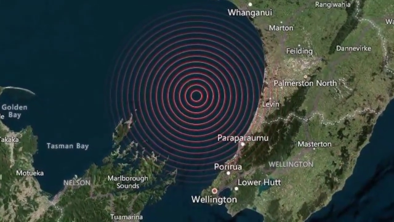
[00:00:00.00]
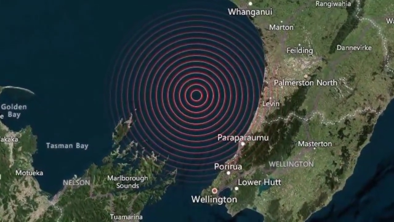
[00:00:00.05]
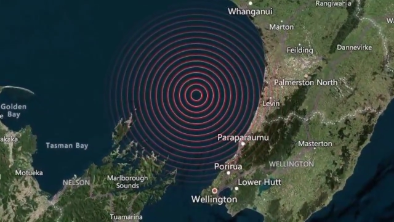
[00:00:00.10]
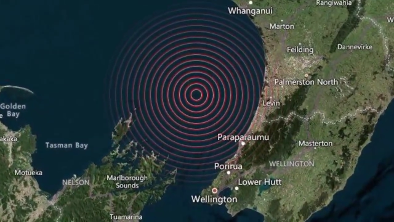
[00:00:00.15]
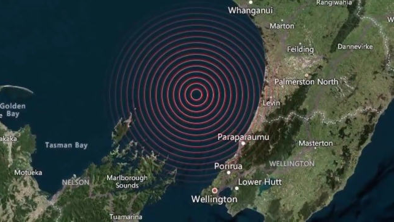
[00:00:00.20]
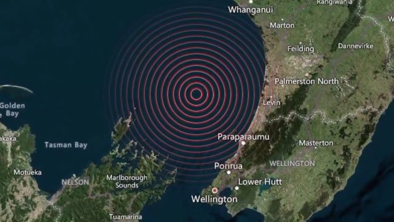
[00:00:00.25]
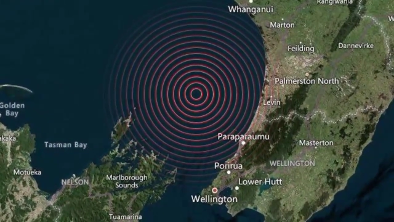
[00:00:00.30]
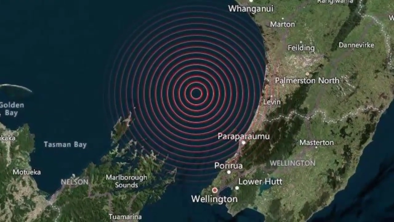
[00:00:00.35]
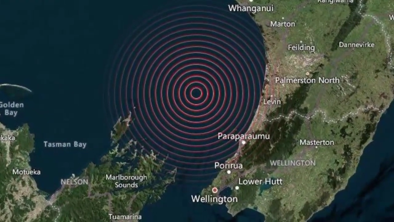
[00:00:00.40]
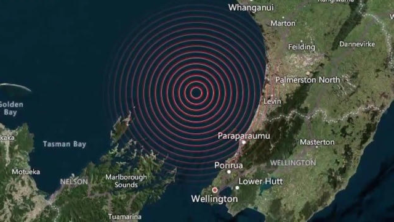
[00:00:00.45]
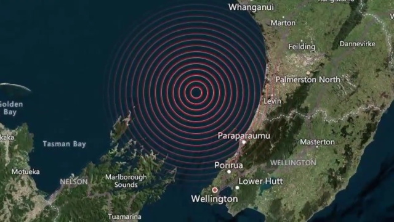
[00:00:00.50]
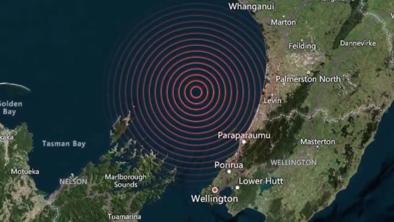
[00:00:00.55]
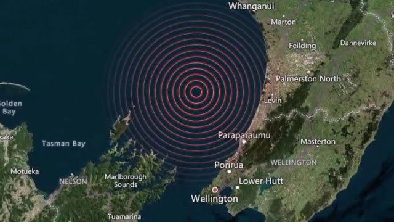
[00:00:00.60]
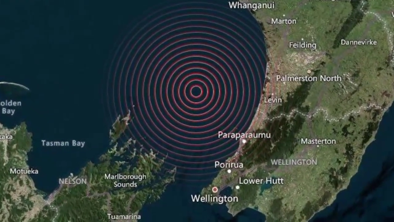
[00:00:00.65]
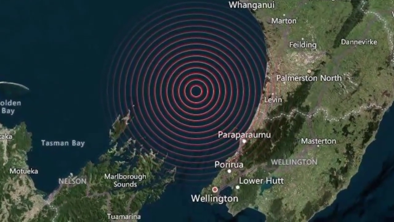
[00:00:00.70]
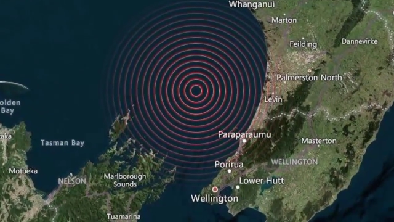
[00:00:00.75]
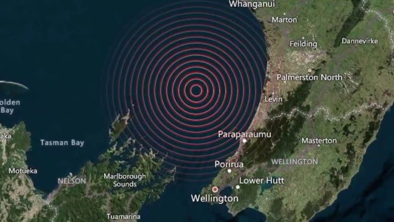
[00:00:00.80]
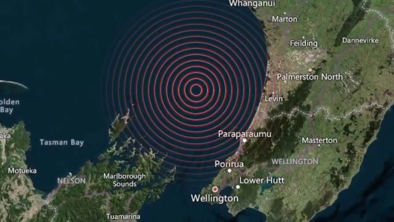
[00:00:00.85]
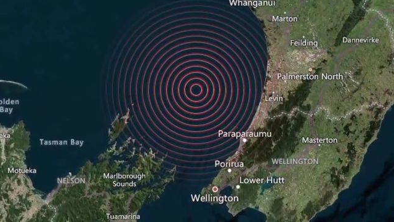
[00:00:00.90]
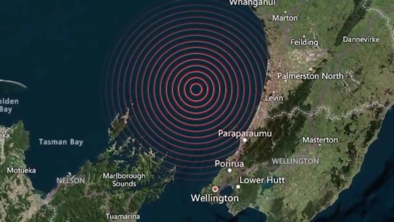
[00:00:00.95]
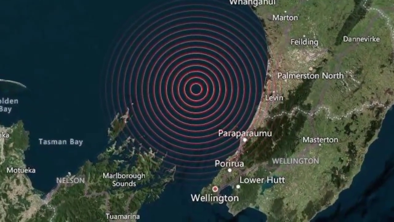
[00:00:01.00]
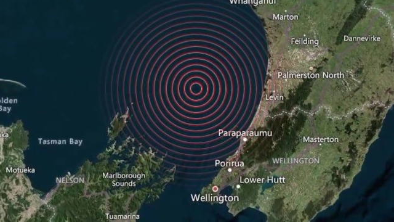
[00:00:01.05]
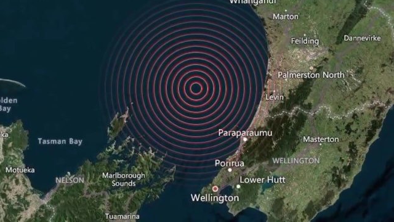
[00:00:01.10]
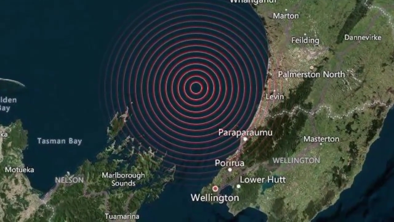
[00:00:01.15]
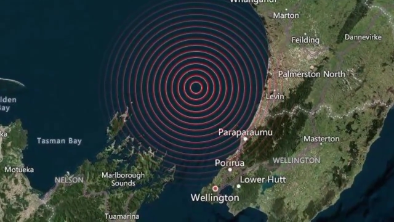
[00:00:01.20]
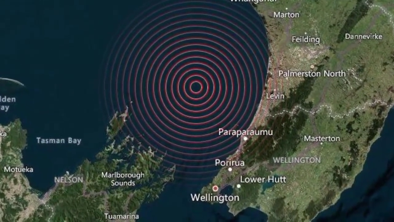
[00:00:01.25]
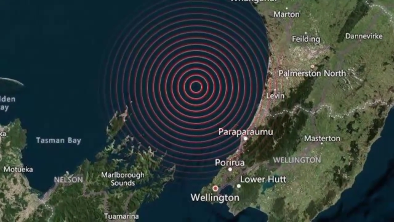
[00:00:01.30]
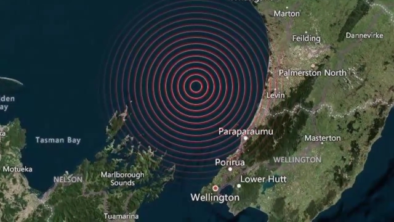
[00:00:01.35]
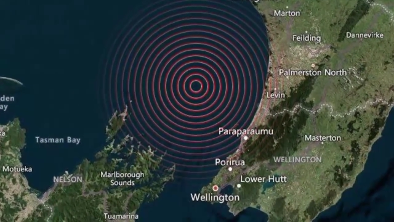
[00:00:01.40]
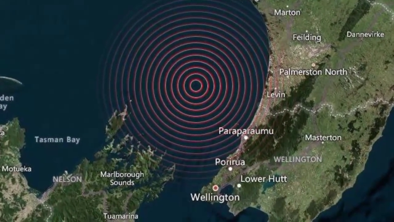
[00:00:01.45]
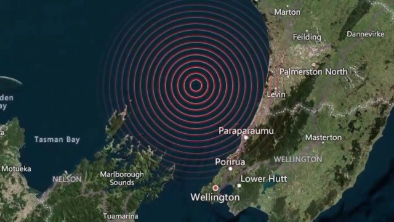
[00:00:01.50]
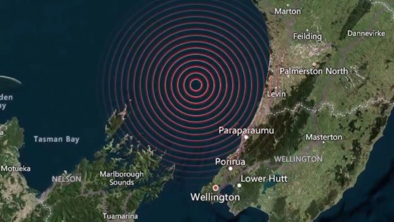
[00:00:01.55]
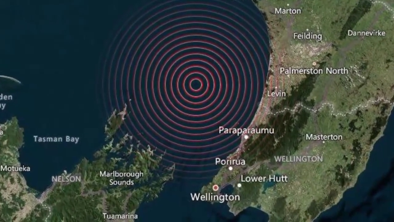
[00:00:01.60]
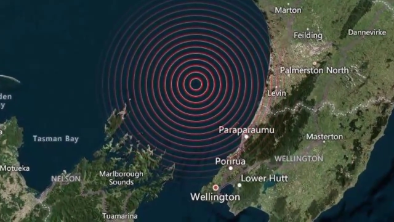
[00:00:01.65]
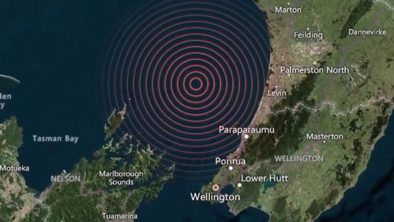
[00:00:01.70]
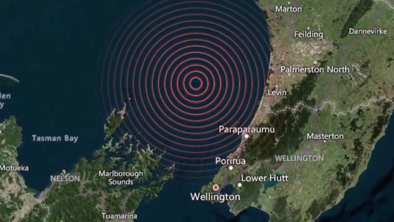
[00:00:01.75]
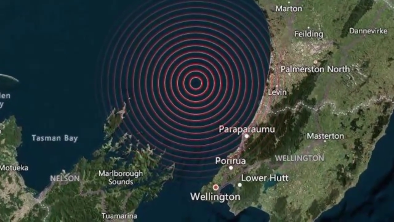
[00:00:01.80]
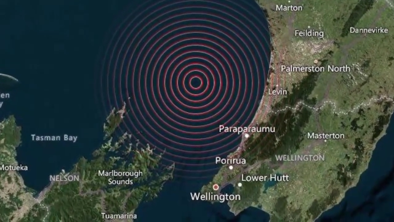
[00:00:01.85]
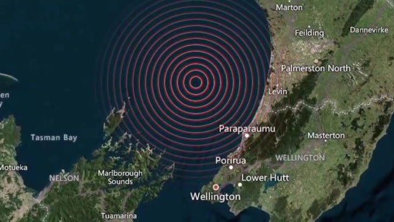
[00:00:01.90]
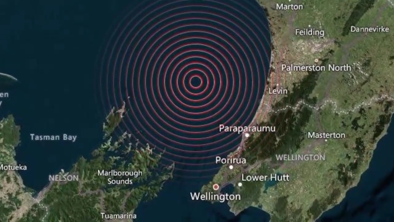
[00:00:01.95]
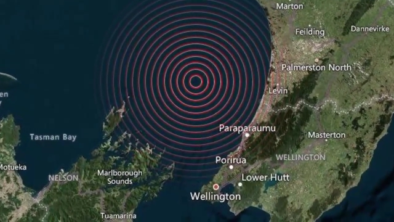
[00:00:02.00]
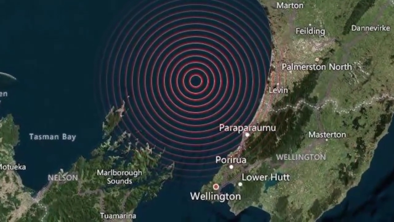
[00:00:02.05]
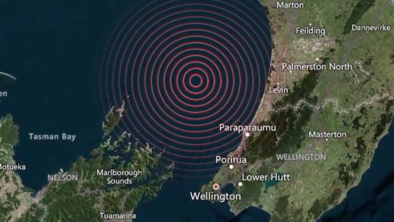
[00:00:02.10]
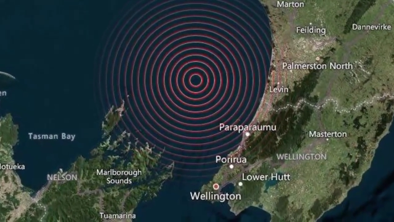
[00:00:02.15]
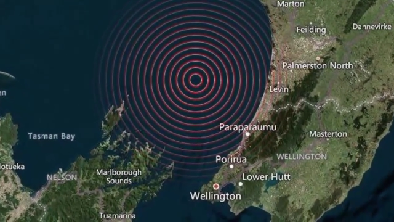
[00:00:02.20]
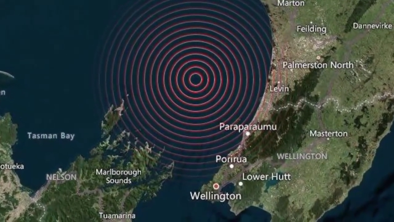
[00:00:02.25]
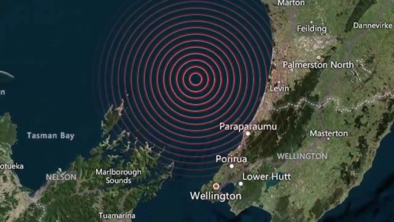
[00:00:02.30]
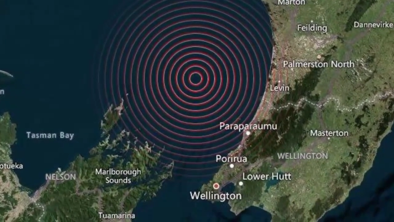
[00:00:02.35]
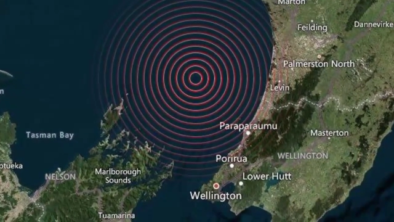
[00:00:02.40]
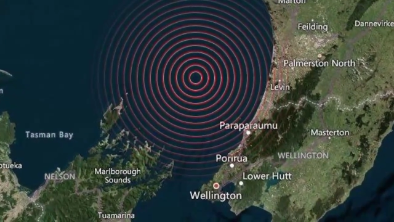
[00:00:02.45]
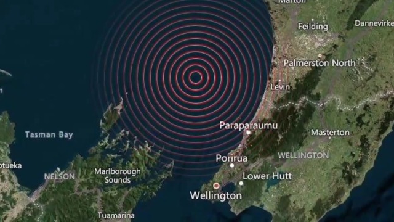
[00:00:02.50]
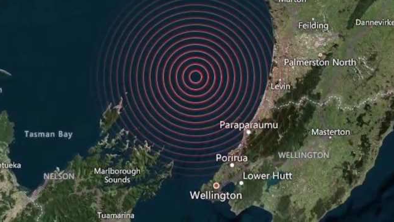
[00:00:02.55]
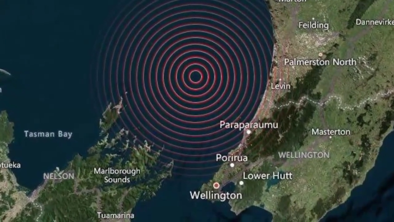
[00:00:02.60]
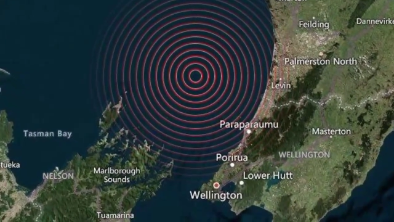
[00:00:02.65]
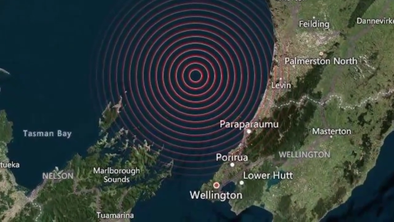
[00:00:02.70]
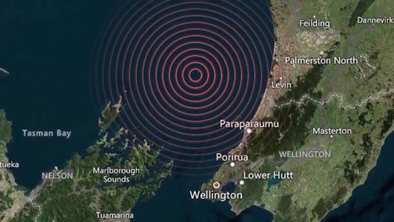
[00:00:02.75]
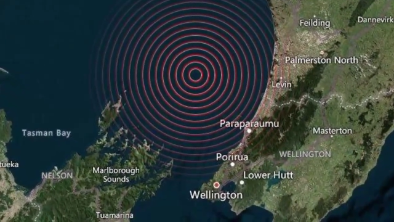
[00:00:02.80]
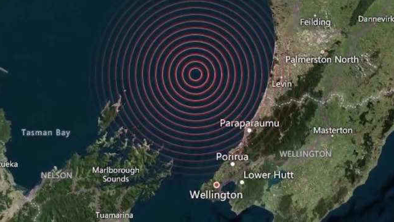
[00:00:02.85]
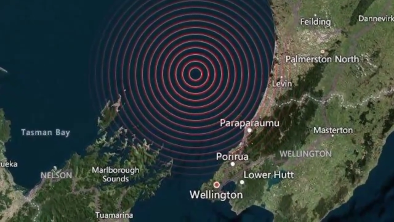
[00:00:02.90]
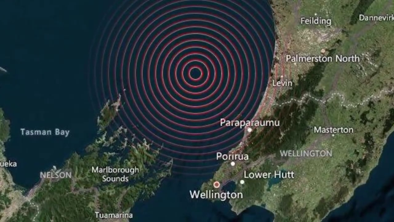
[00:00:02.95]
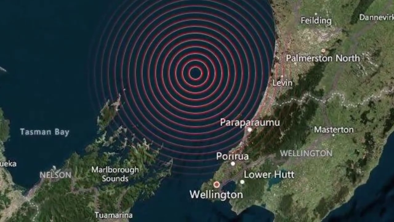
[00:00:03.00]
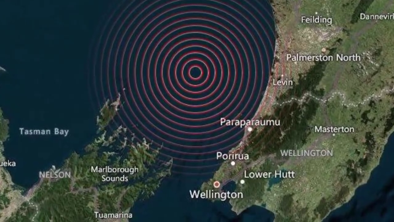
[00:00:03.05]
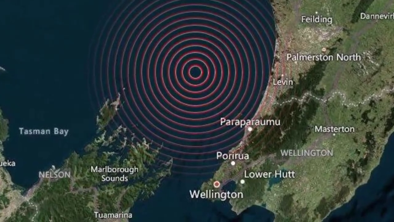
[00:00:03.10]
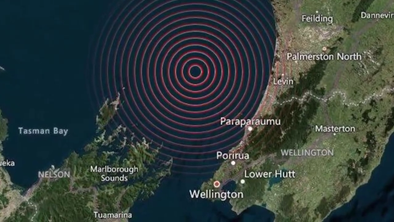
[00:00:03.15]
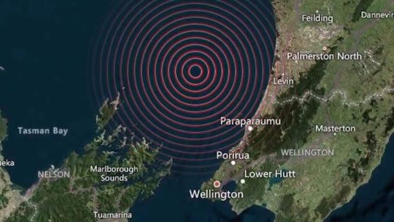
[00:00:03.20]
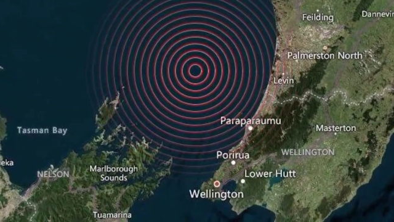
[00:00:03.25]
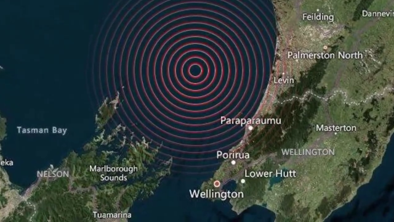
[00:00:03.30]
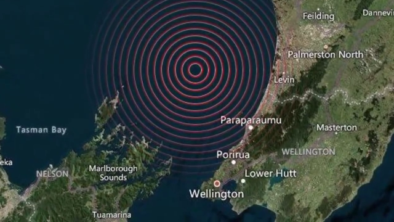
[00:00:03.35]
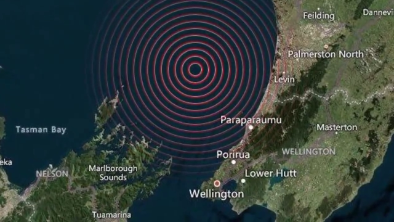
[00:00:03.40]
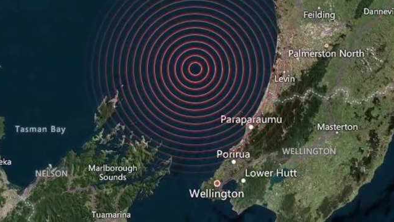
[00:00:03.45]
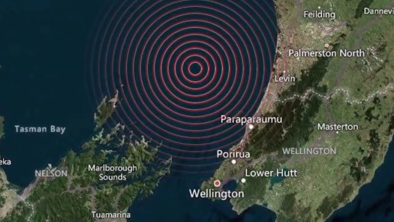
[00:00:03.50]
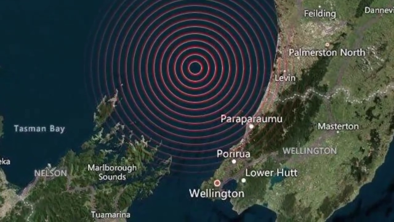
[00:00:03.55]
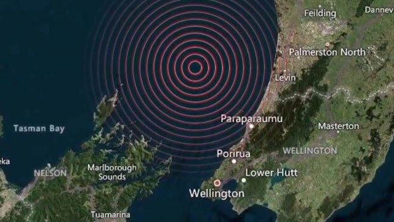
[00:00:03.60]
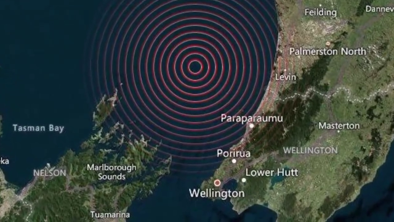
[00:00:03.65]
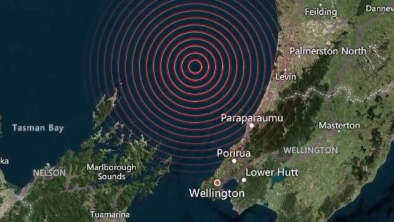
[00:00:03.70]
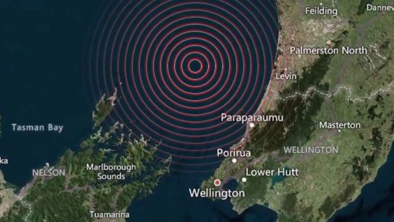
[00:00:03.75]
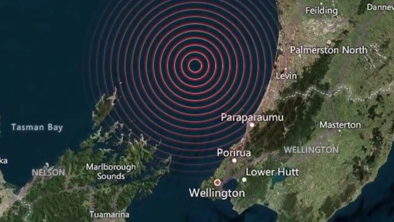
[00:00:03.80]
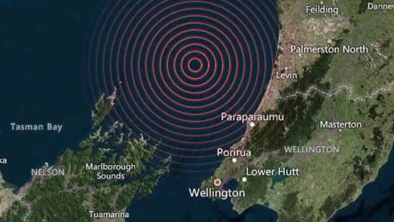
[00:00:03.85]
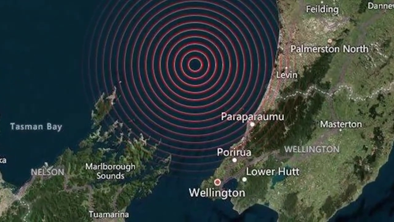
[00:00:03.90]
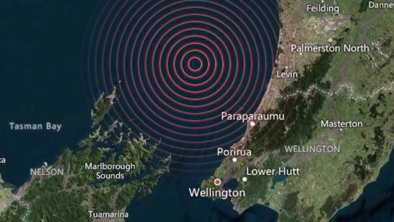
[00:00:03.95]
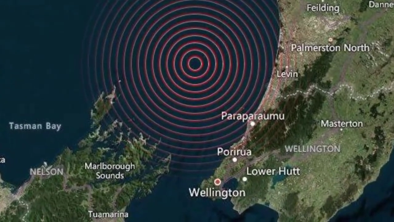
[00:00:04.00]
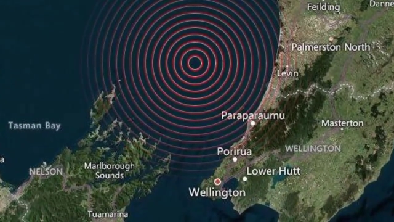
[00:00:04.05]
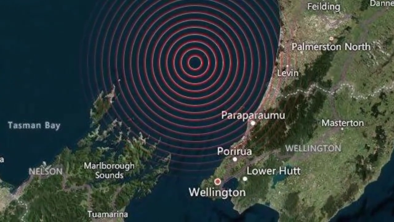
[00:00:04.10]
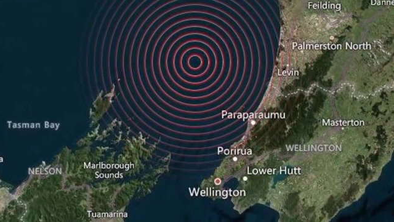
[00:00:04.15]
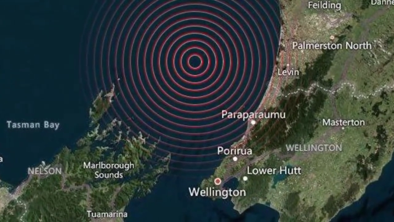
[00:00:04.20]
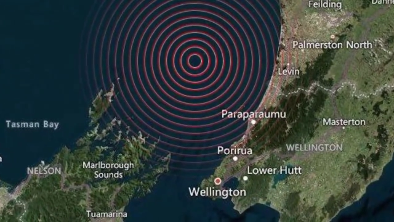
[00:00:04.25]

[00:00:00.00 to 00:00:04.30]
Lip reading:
Nobody's mouth can be seen.